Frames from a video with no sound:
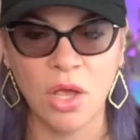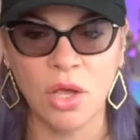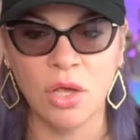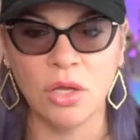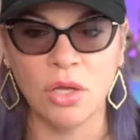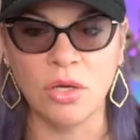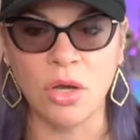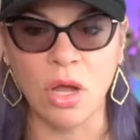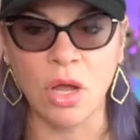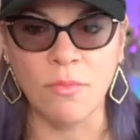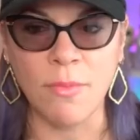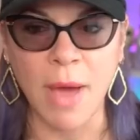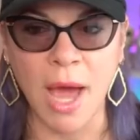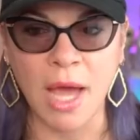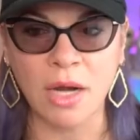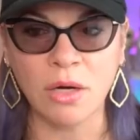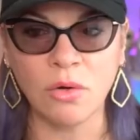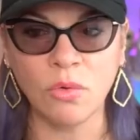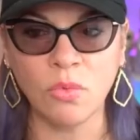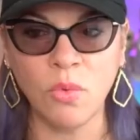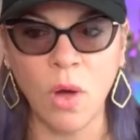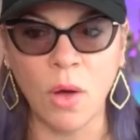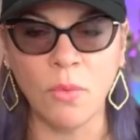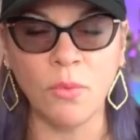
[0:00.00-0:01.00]
No matter
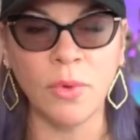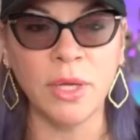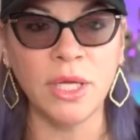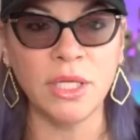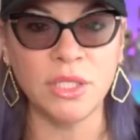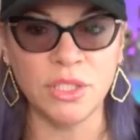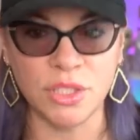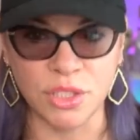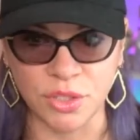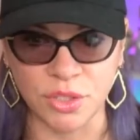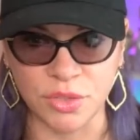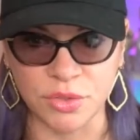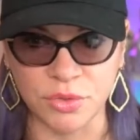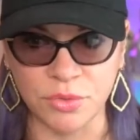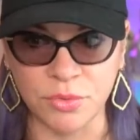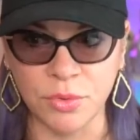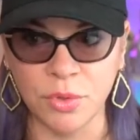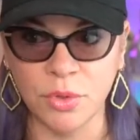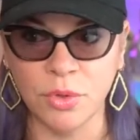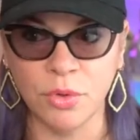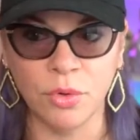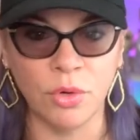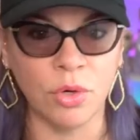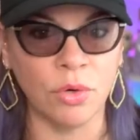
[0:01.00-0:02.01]
what we
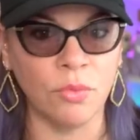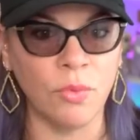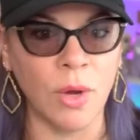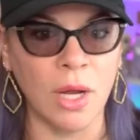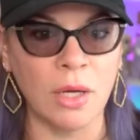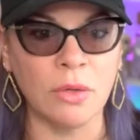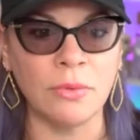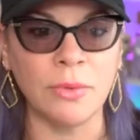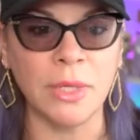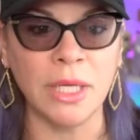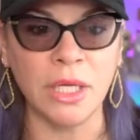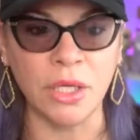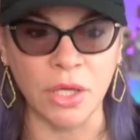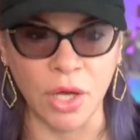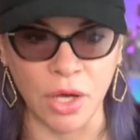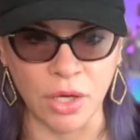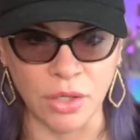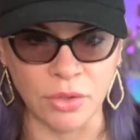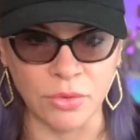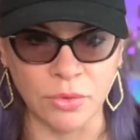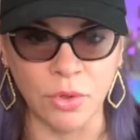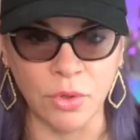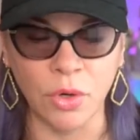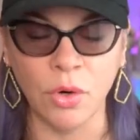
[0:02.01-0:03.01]
do or where we
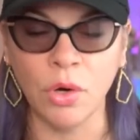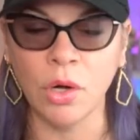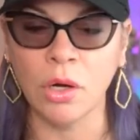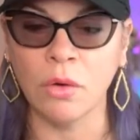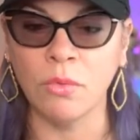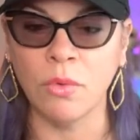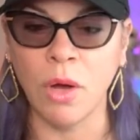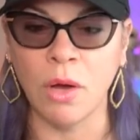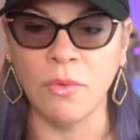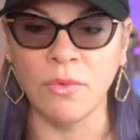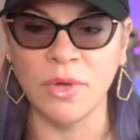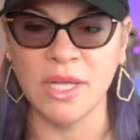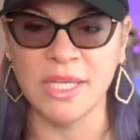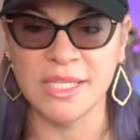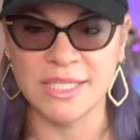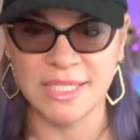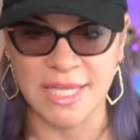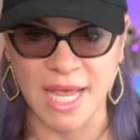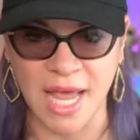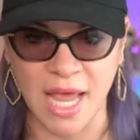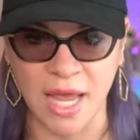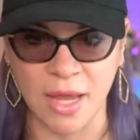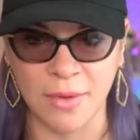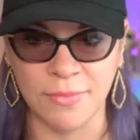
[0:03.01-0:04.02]
go or what we
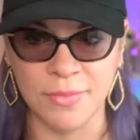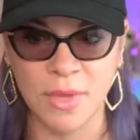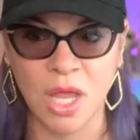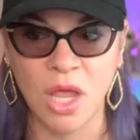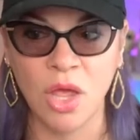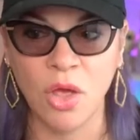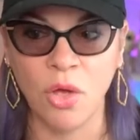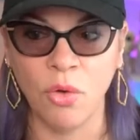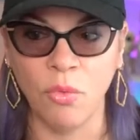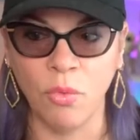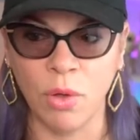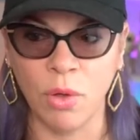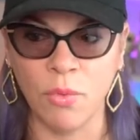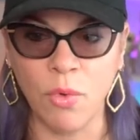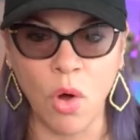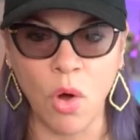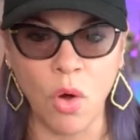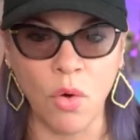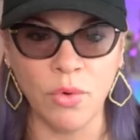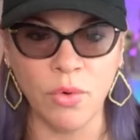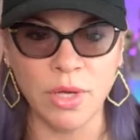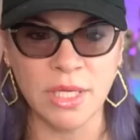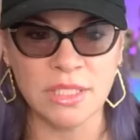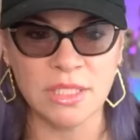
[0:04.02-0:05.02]
say, we will
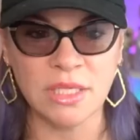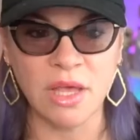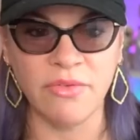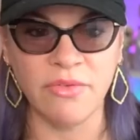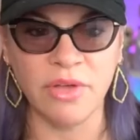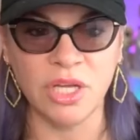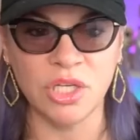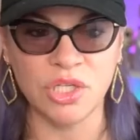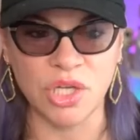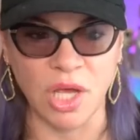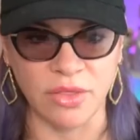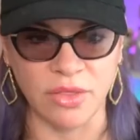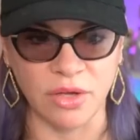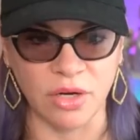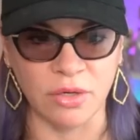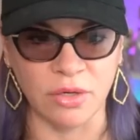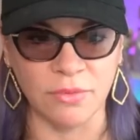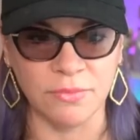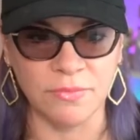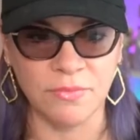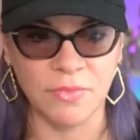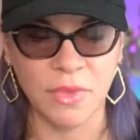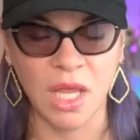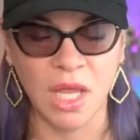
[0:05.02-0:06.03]
always love each other.
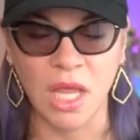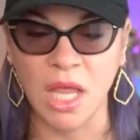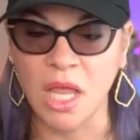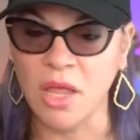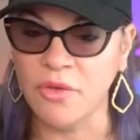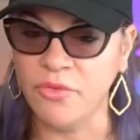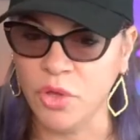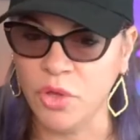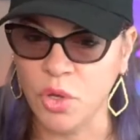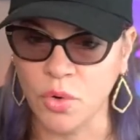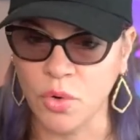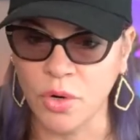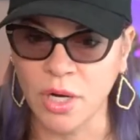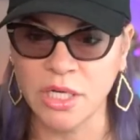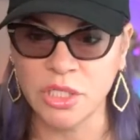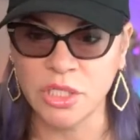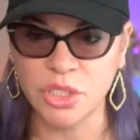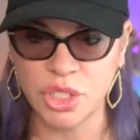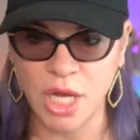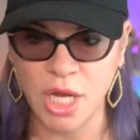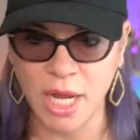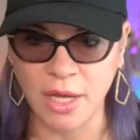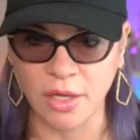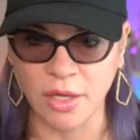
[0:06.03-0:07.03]
If you're in
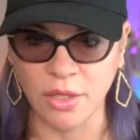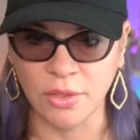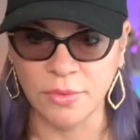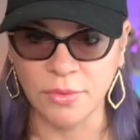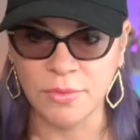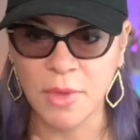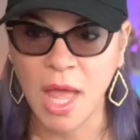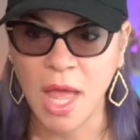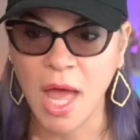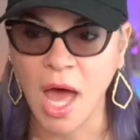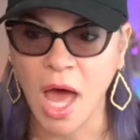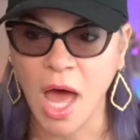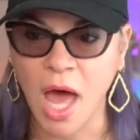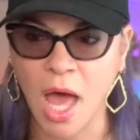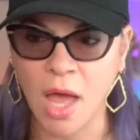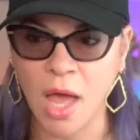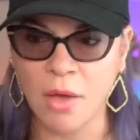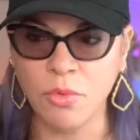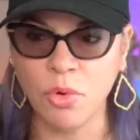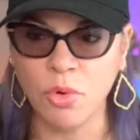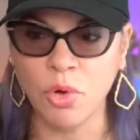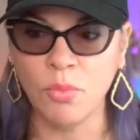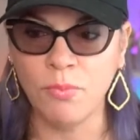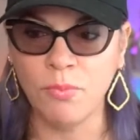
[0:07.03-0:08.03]
jail, I
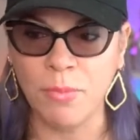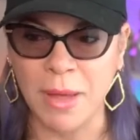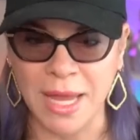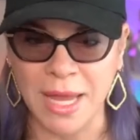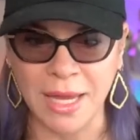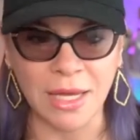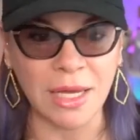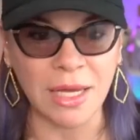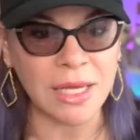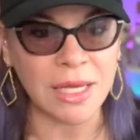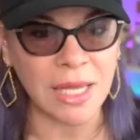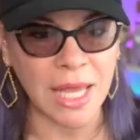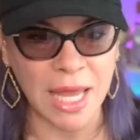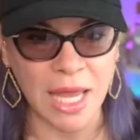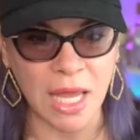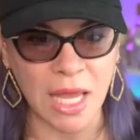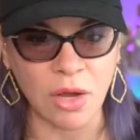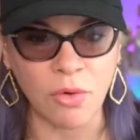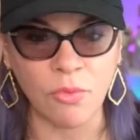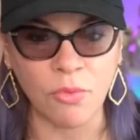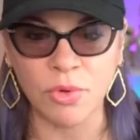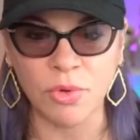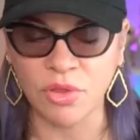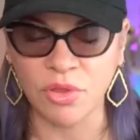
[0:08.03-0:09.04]
will bake a
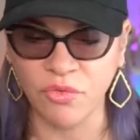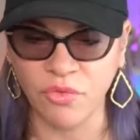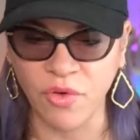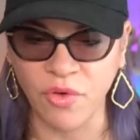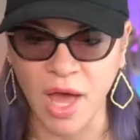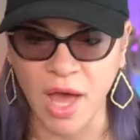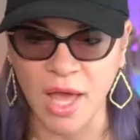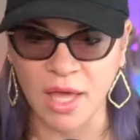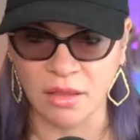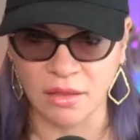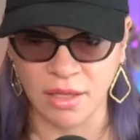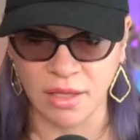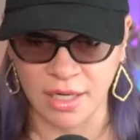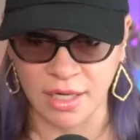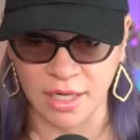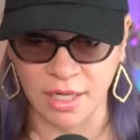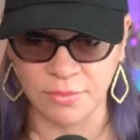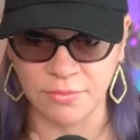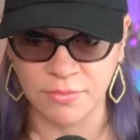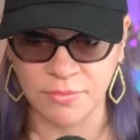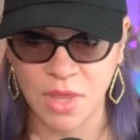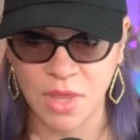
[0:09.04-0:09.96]
cake with a file in it.